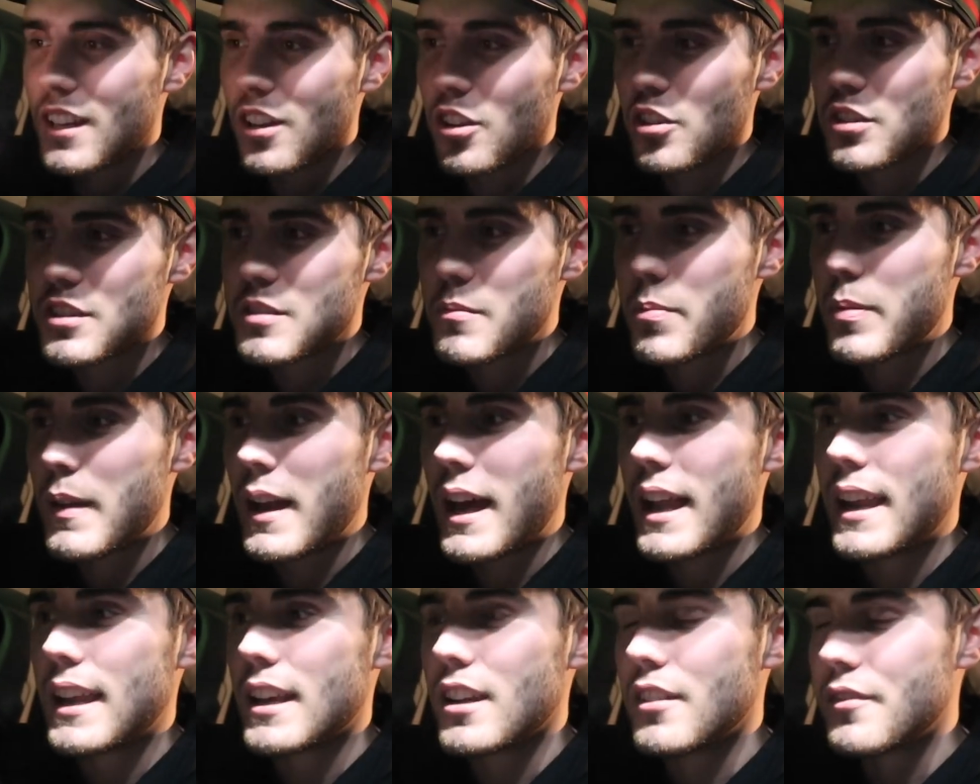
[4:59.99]
Lots of
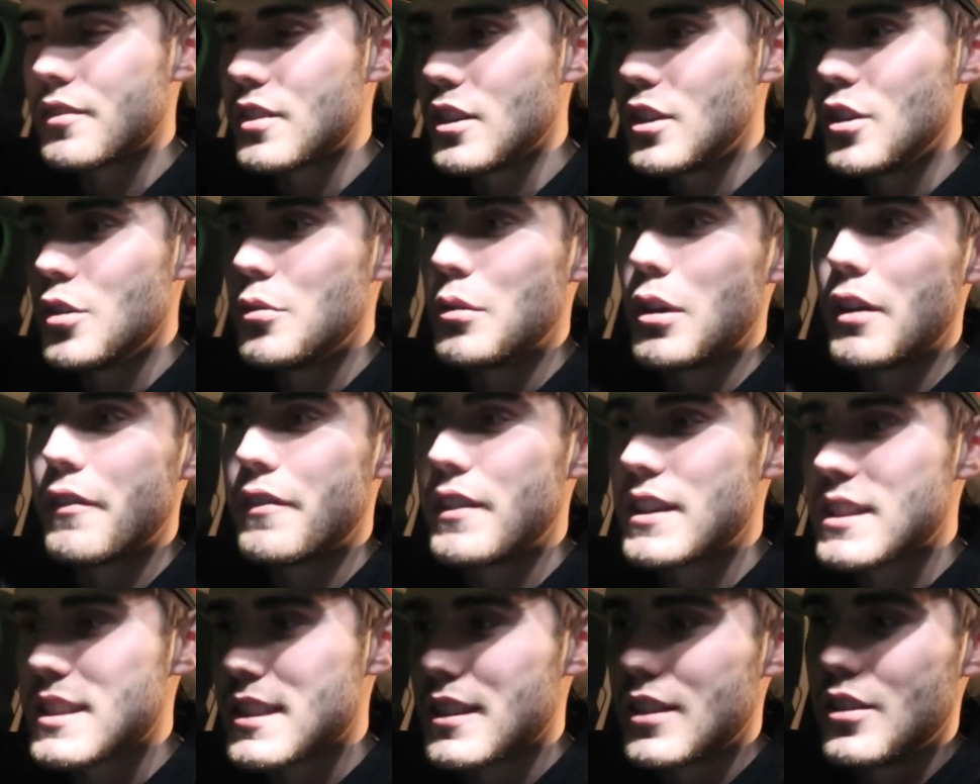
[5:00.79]
planning of the new
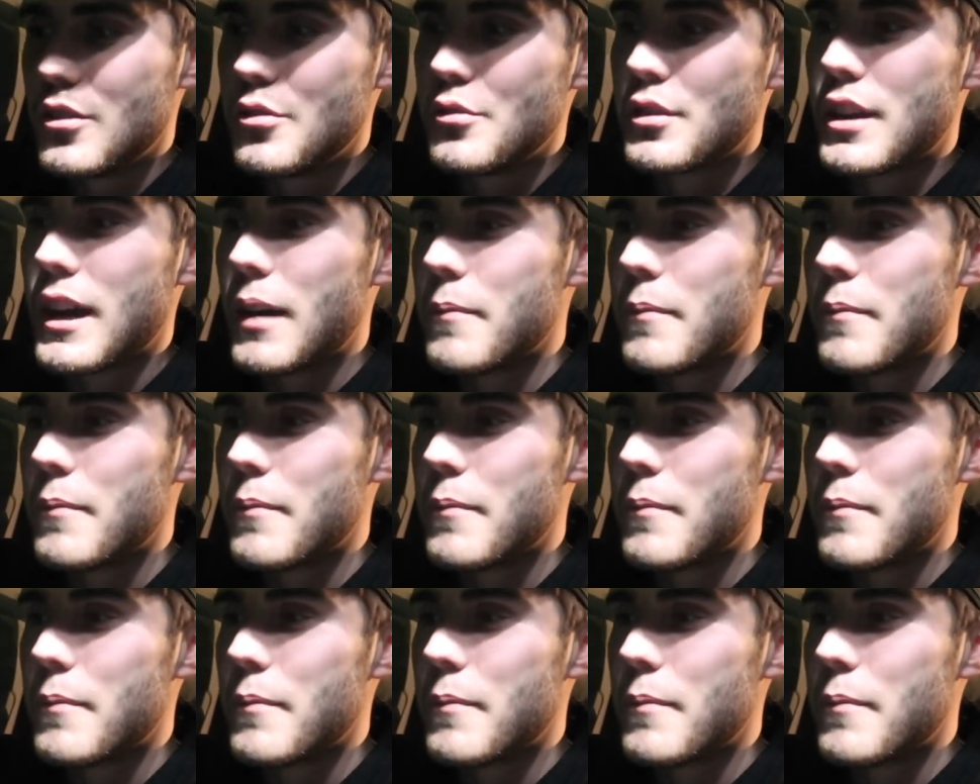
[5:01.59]
office and the new